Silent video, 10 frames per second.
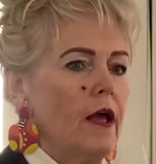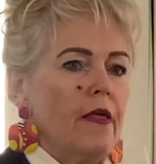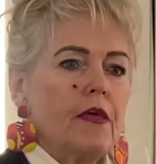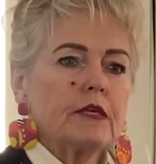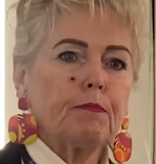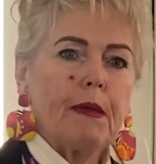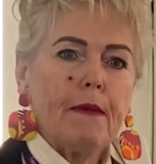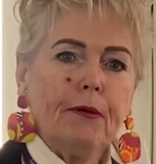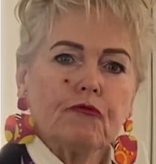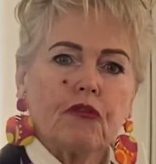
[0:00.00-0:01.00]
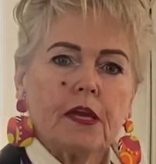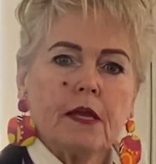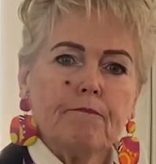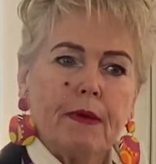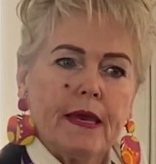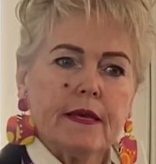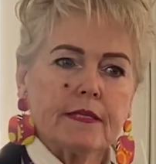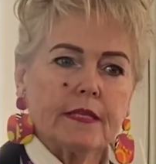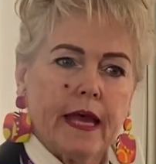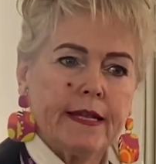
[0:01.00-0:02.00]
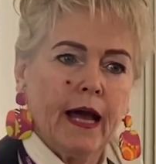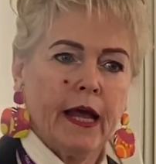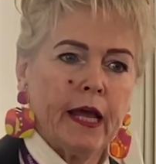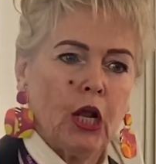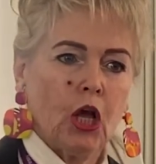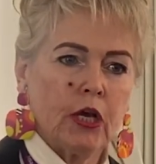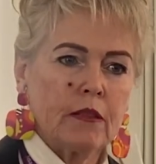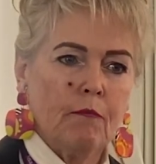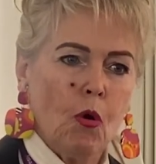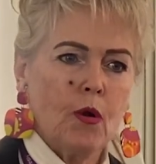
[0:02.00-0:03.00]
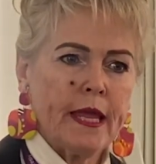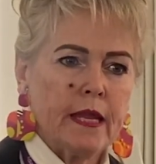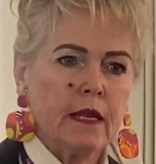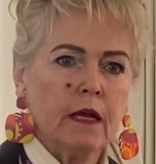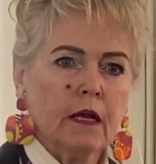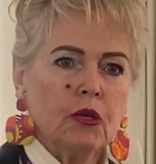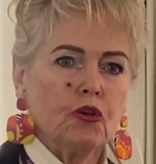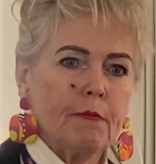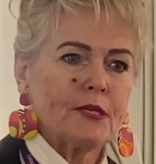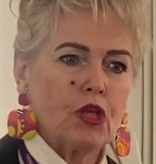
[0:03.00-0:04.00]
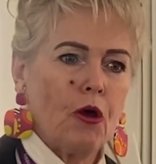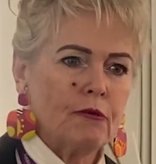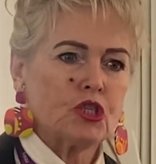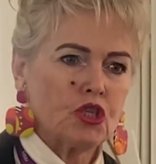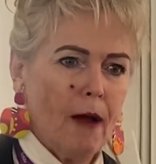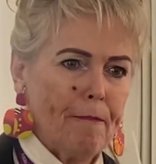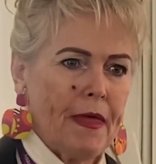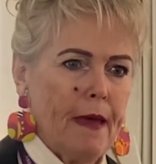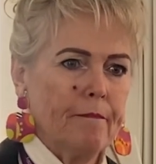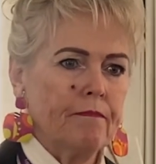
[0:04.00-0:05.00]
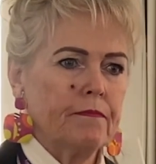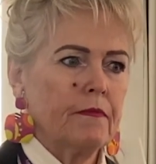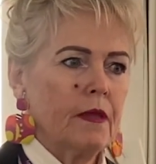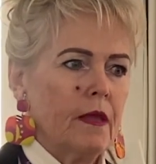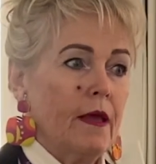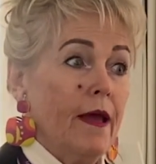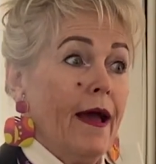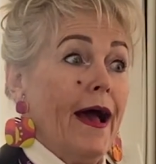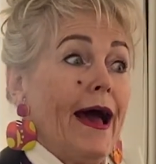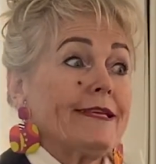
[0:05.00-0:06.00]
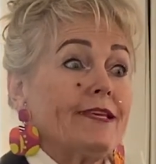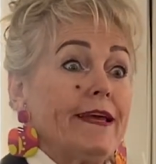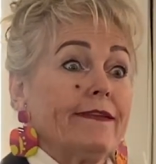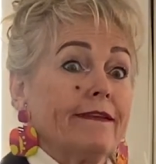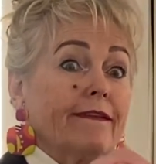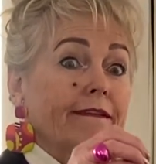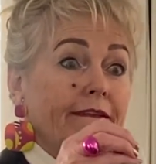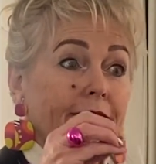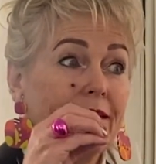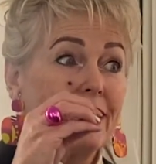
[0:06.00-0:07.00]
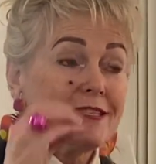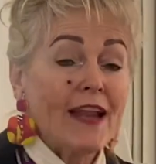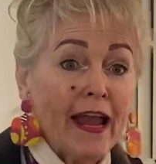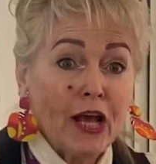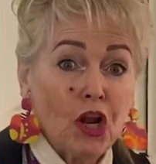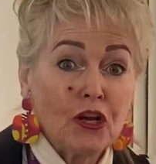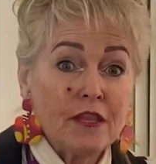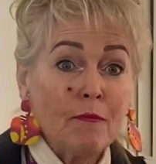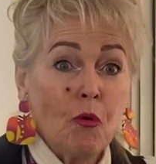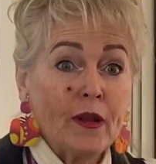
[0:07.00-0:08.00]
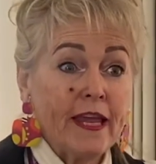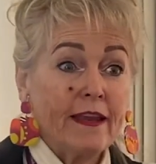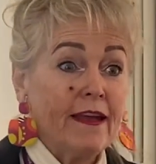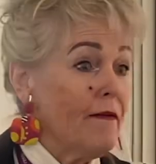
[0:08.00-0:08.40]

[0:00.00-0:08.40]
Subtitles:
There's people drinking beers at 9 o'clock in the morning. You must go and stop them. I said, it's 9 o'clock in the morning.